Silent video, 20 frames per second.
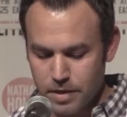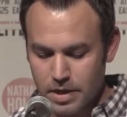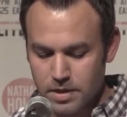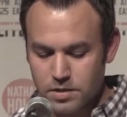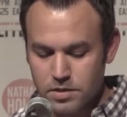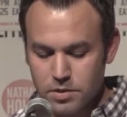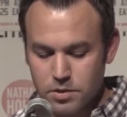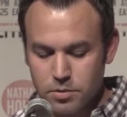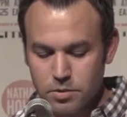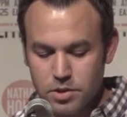And
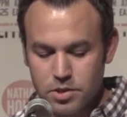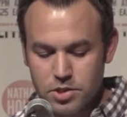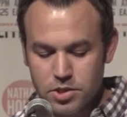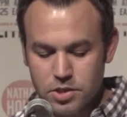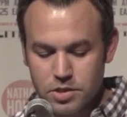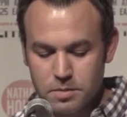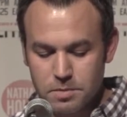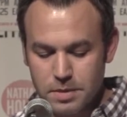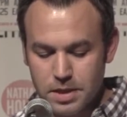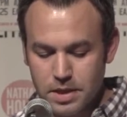soon it's
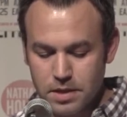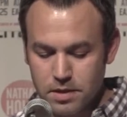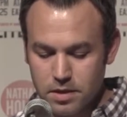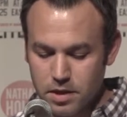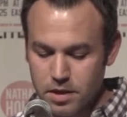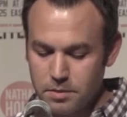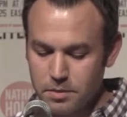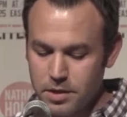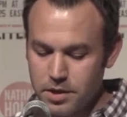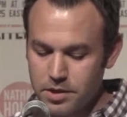just me in
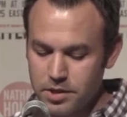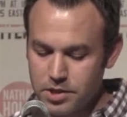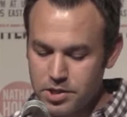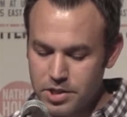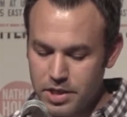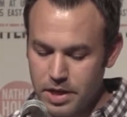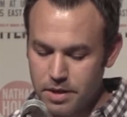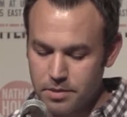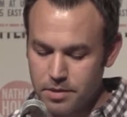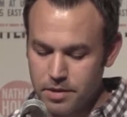the community
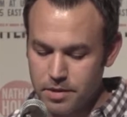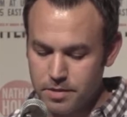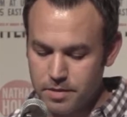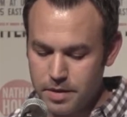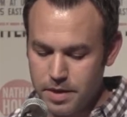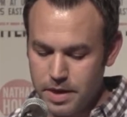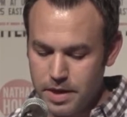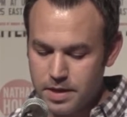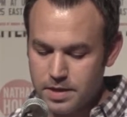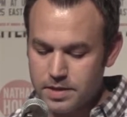shower,
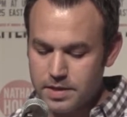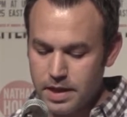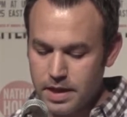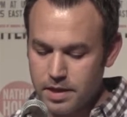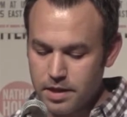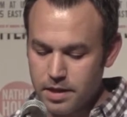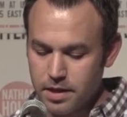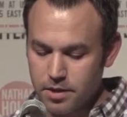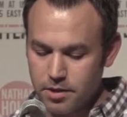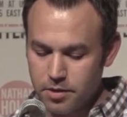
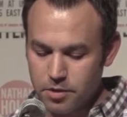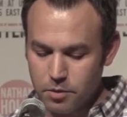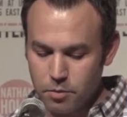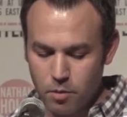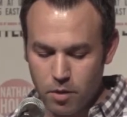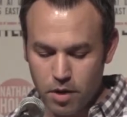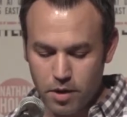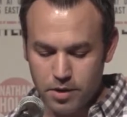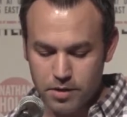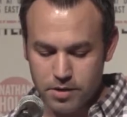standing under the
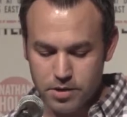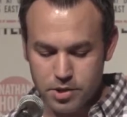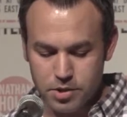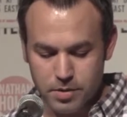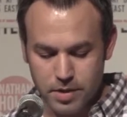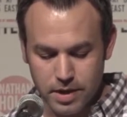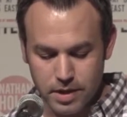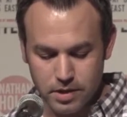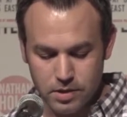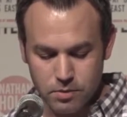water
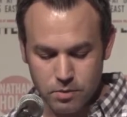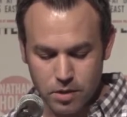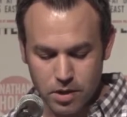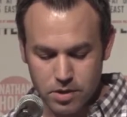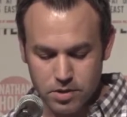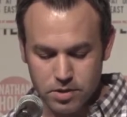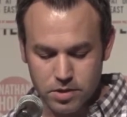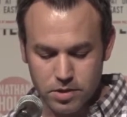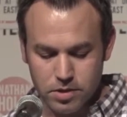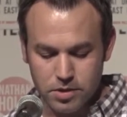trying to
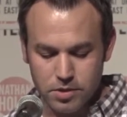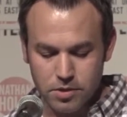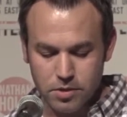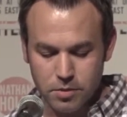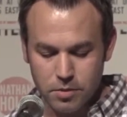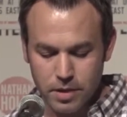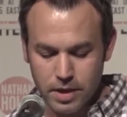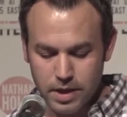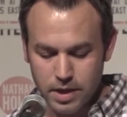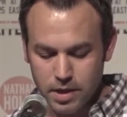wash the dirt
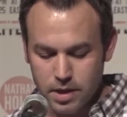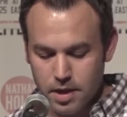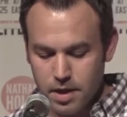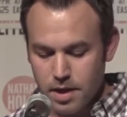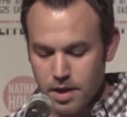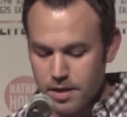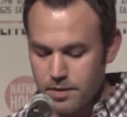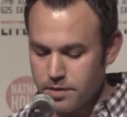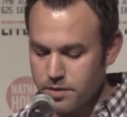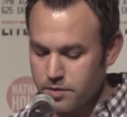away,
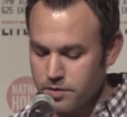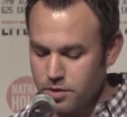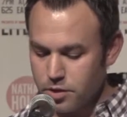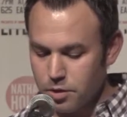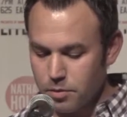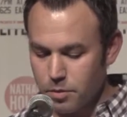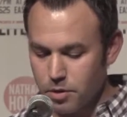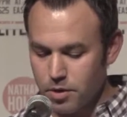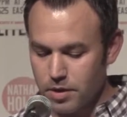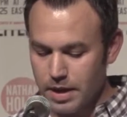and there is
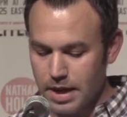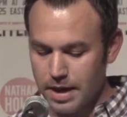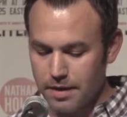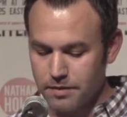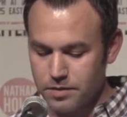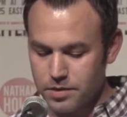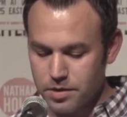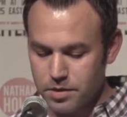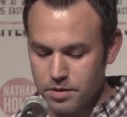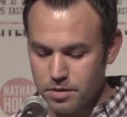no more
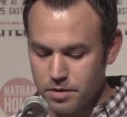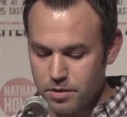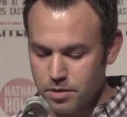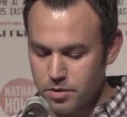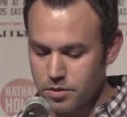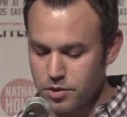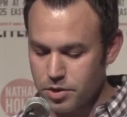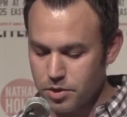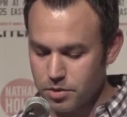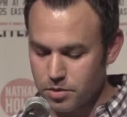laughter,
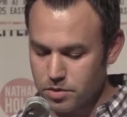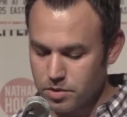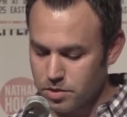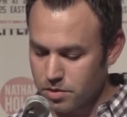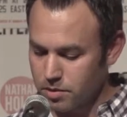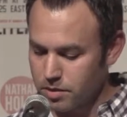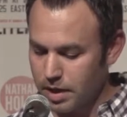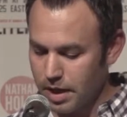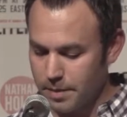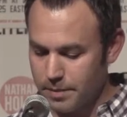no jokes,
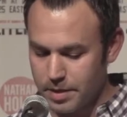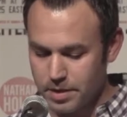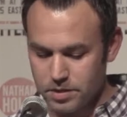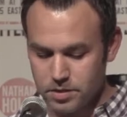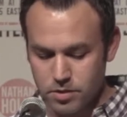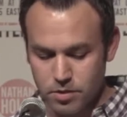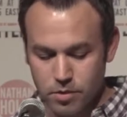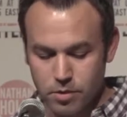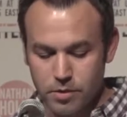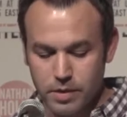no comments,
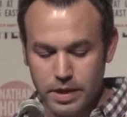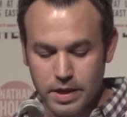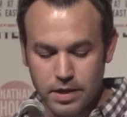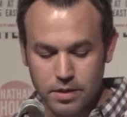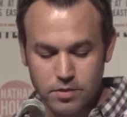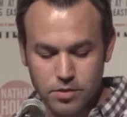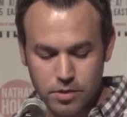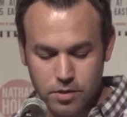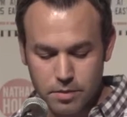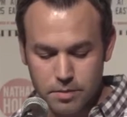no
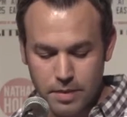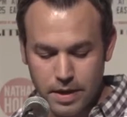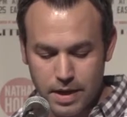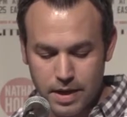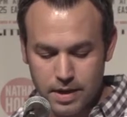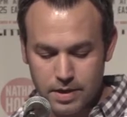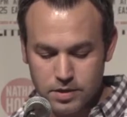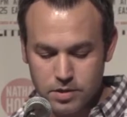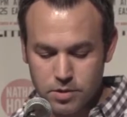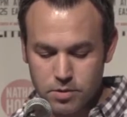greetings or
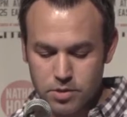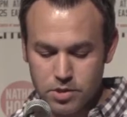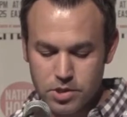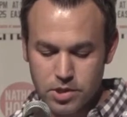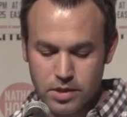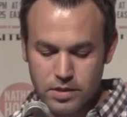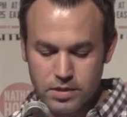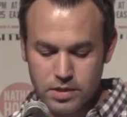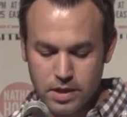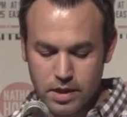goodbyes, no
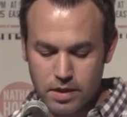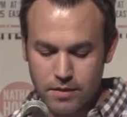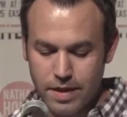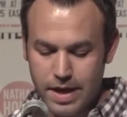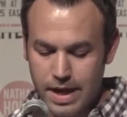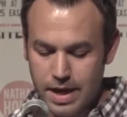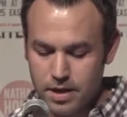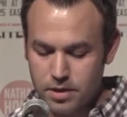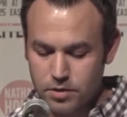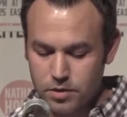adjusting of
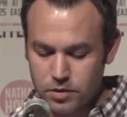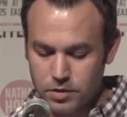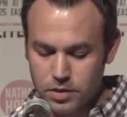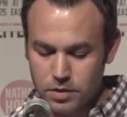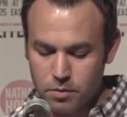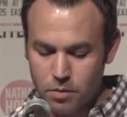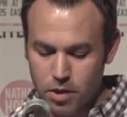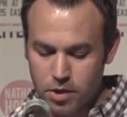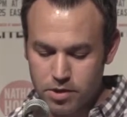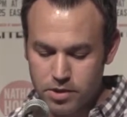handles
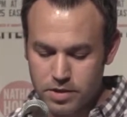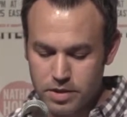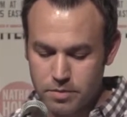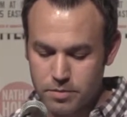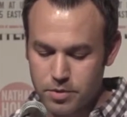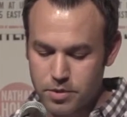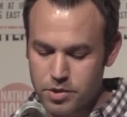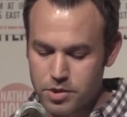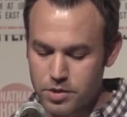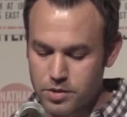and water
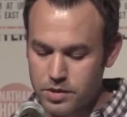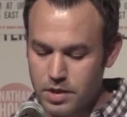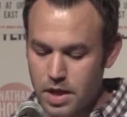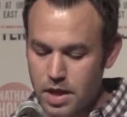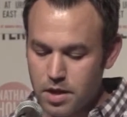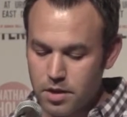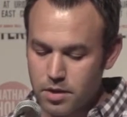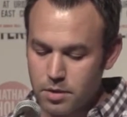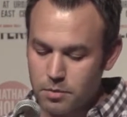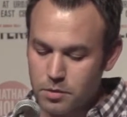temperatures,
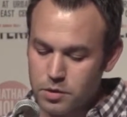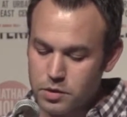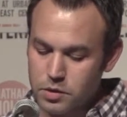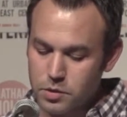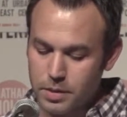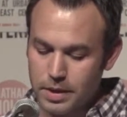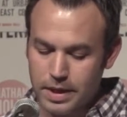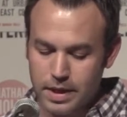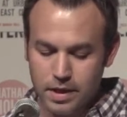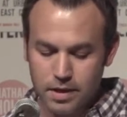no more
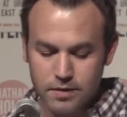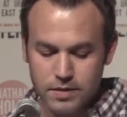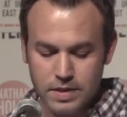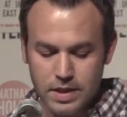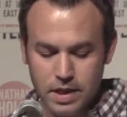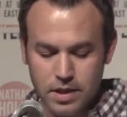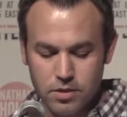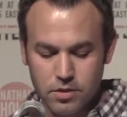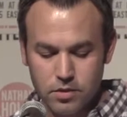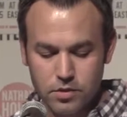squeaking of
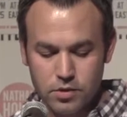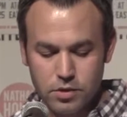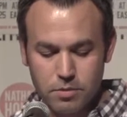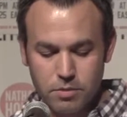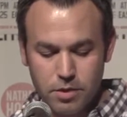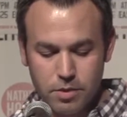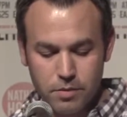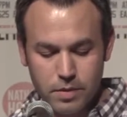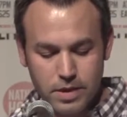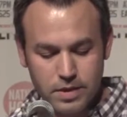sandals, no
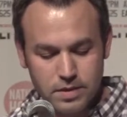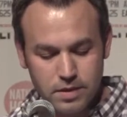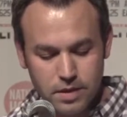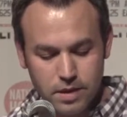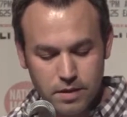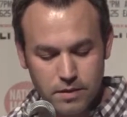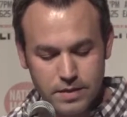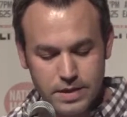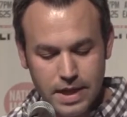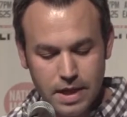more
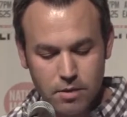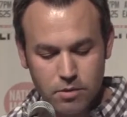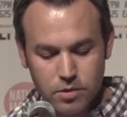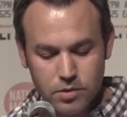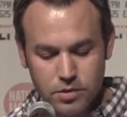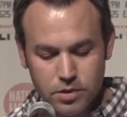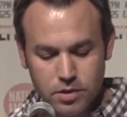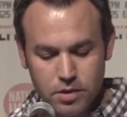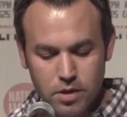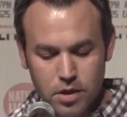rustling of
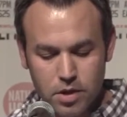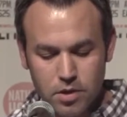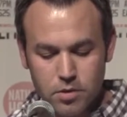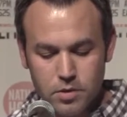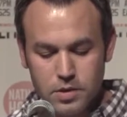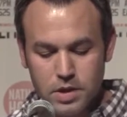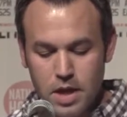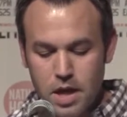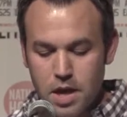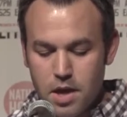towels or
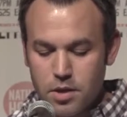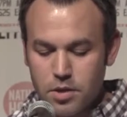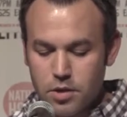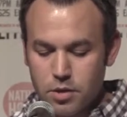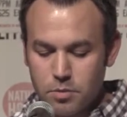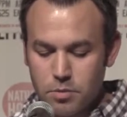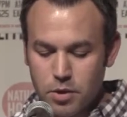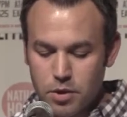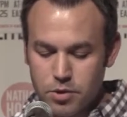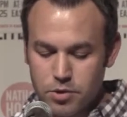clothes, no
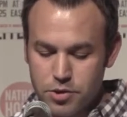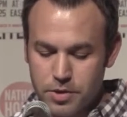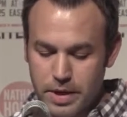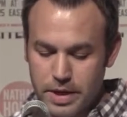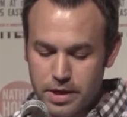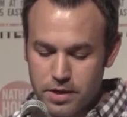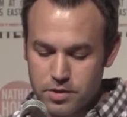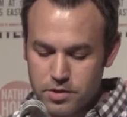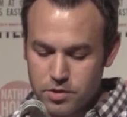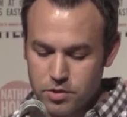blow
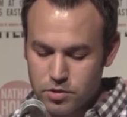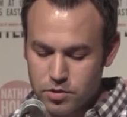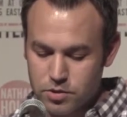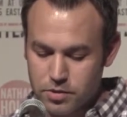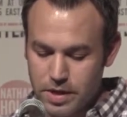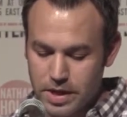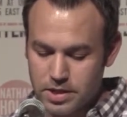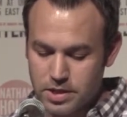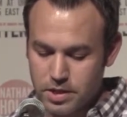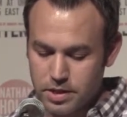dryers, no
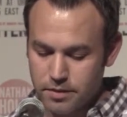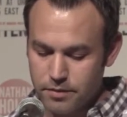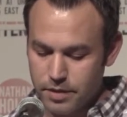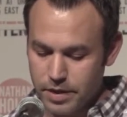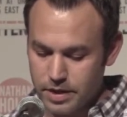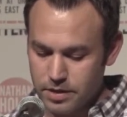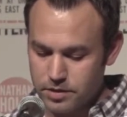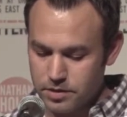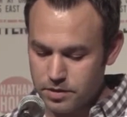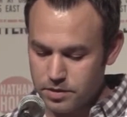scratching of
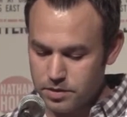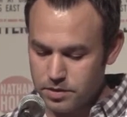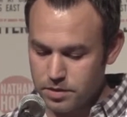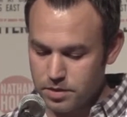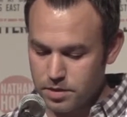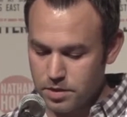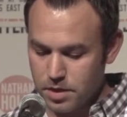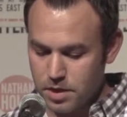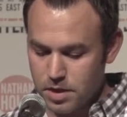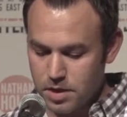razors.
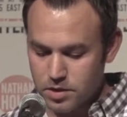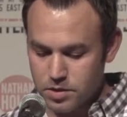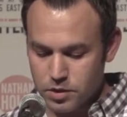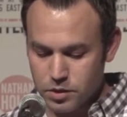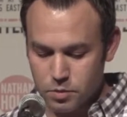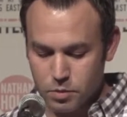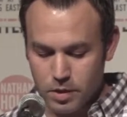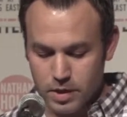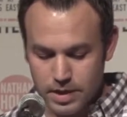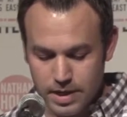
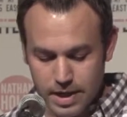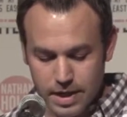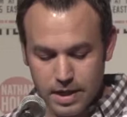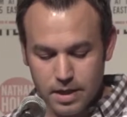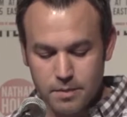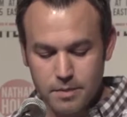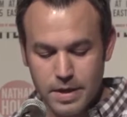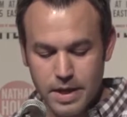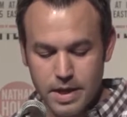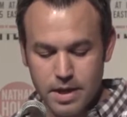Just one
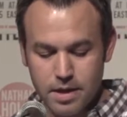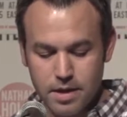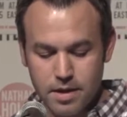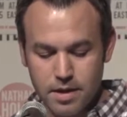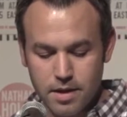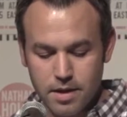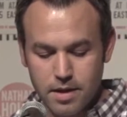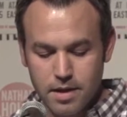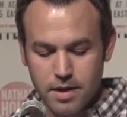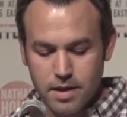naked
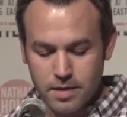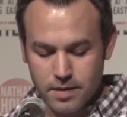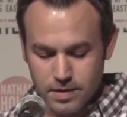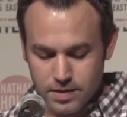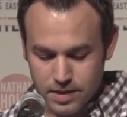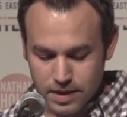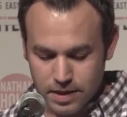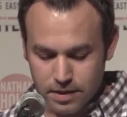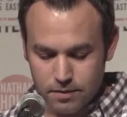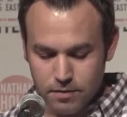man in the
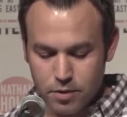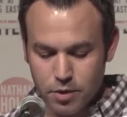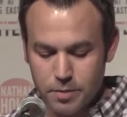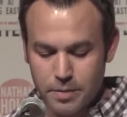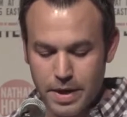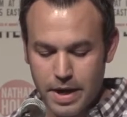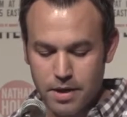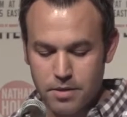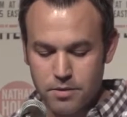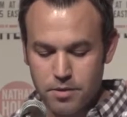second floor
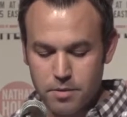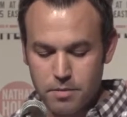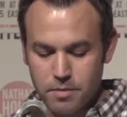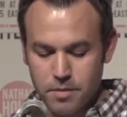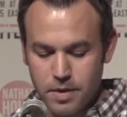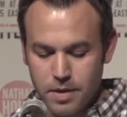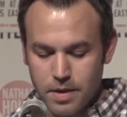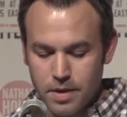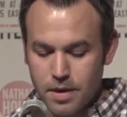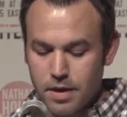
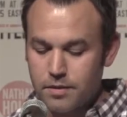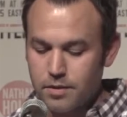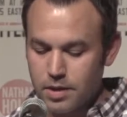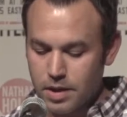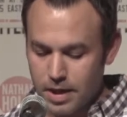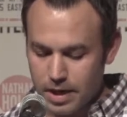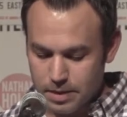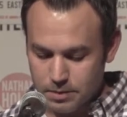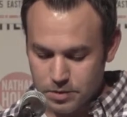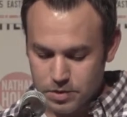bathroom of a
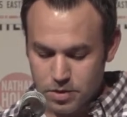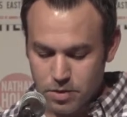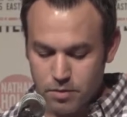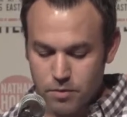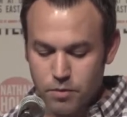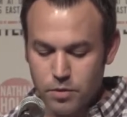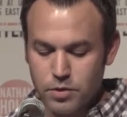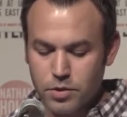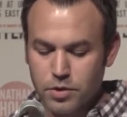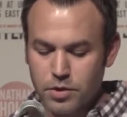limestone
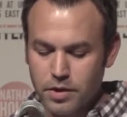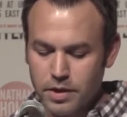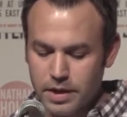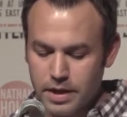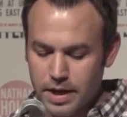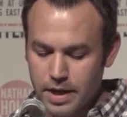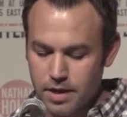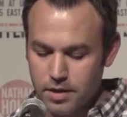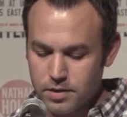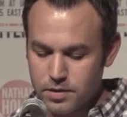fraternity
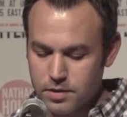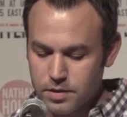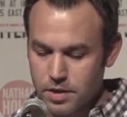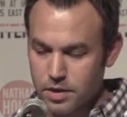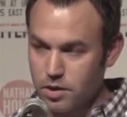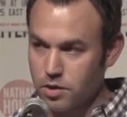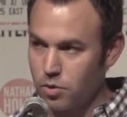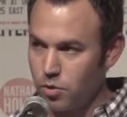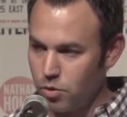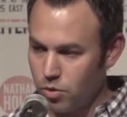house
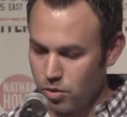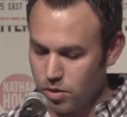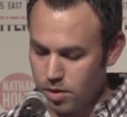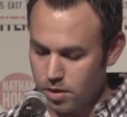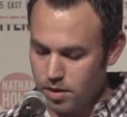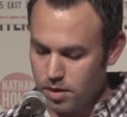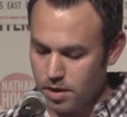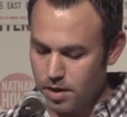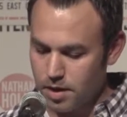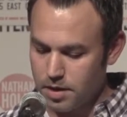on a
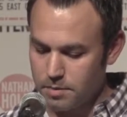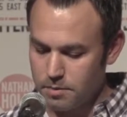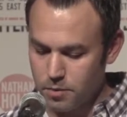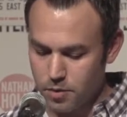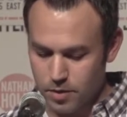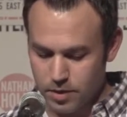cold autumn